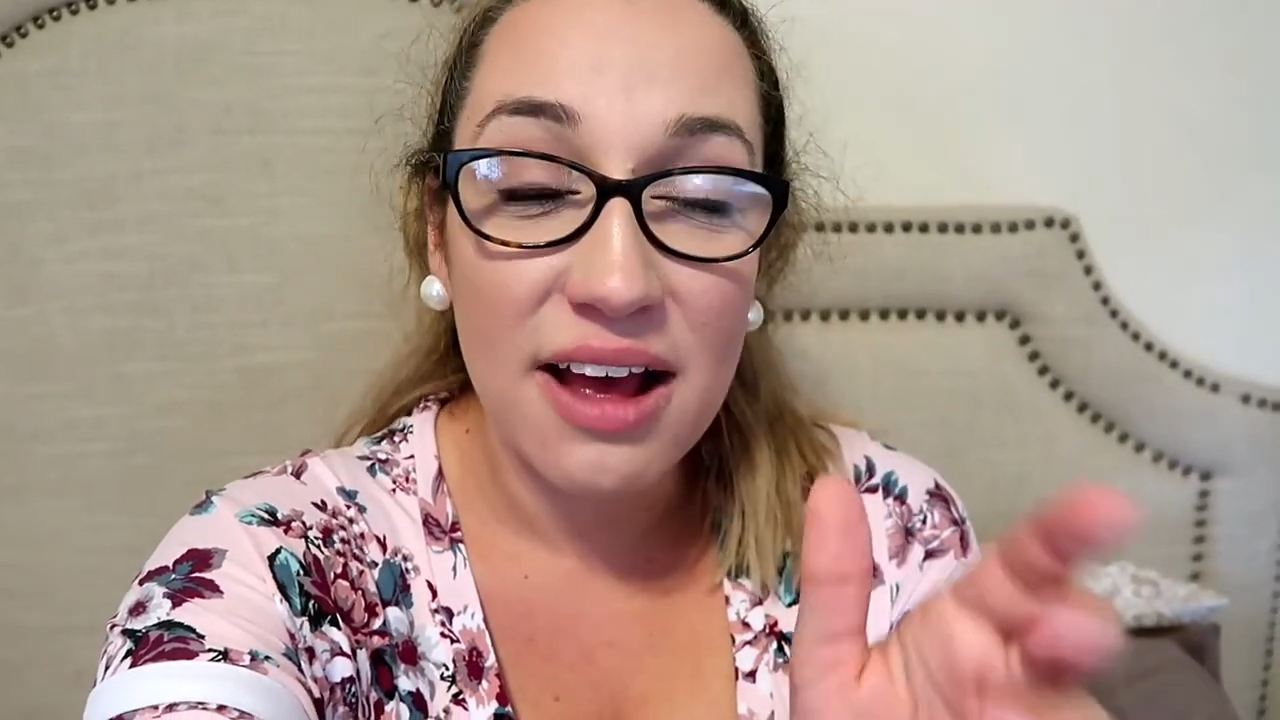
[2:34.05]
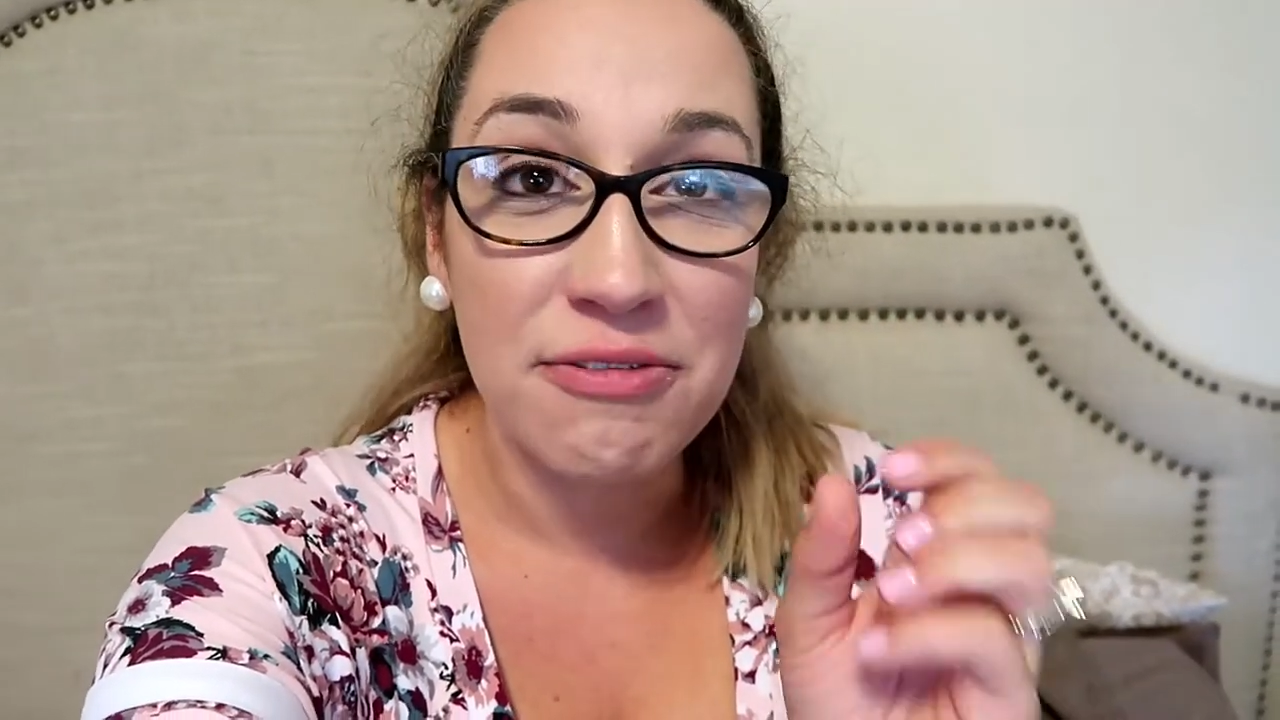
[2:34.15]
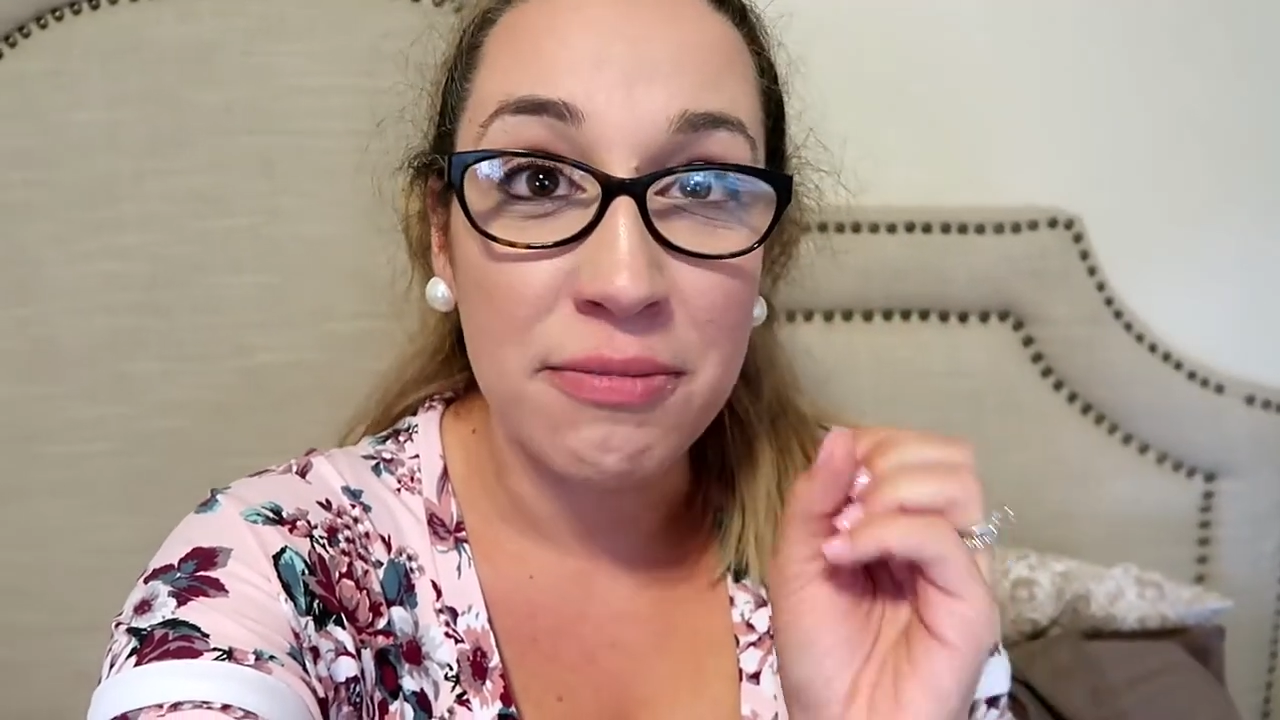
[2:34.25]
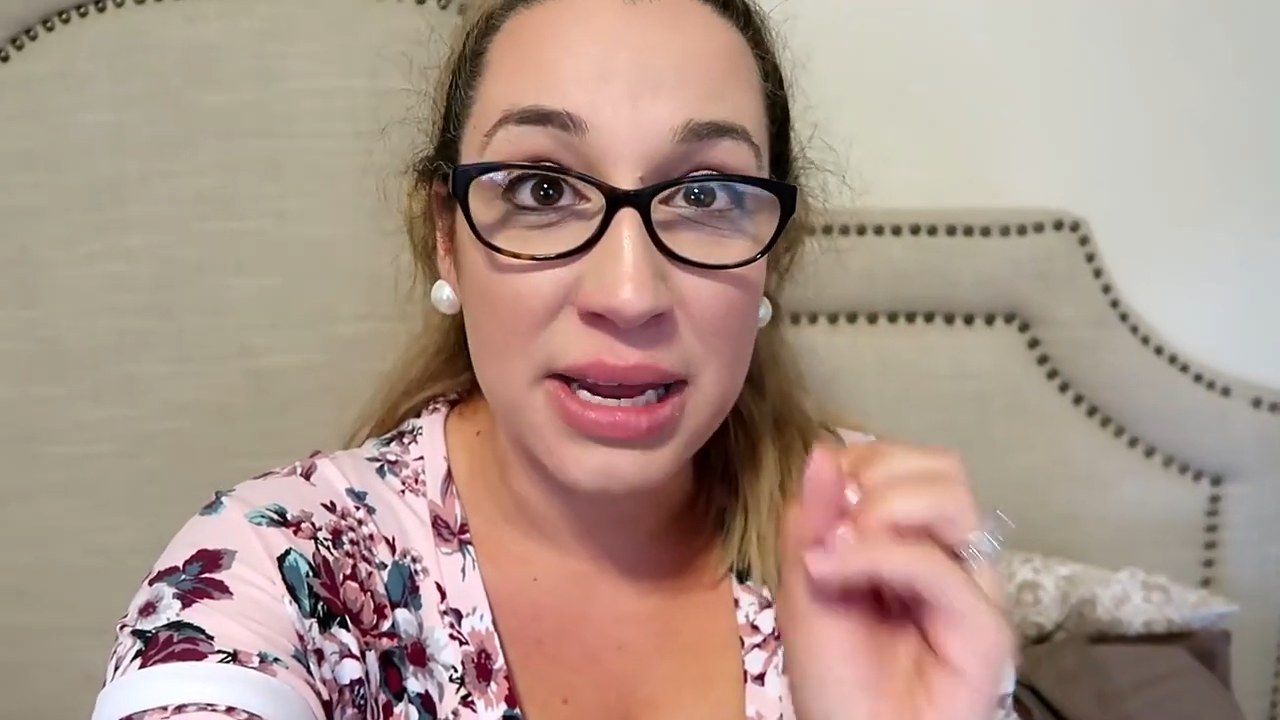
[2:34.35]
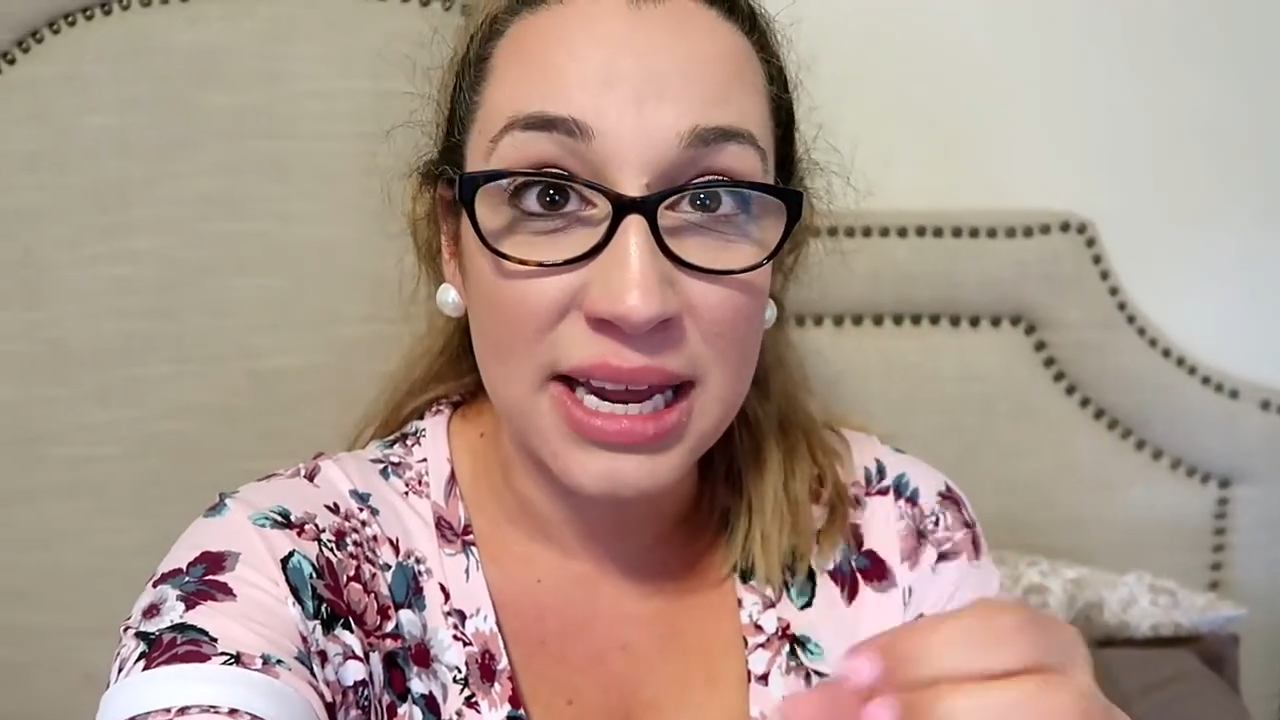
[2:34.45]

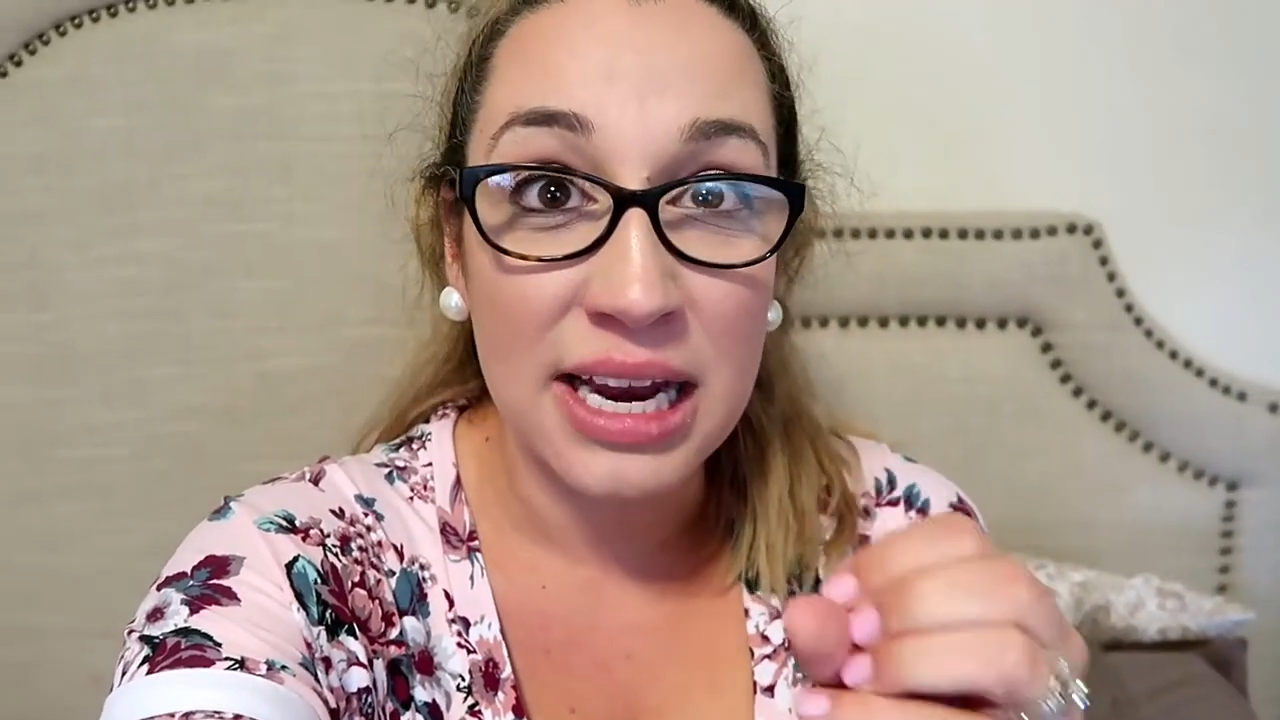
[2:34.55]
of me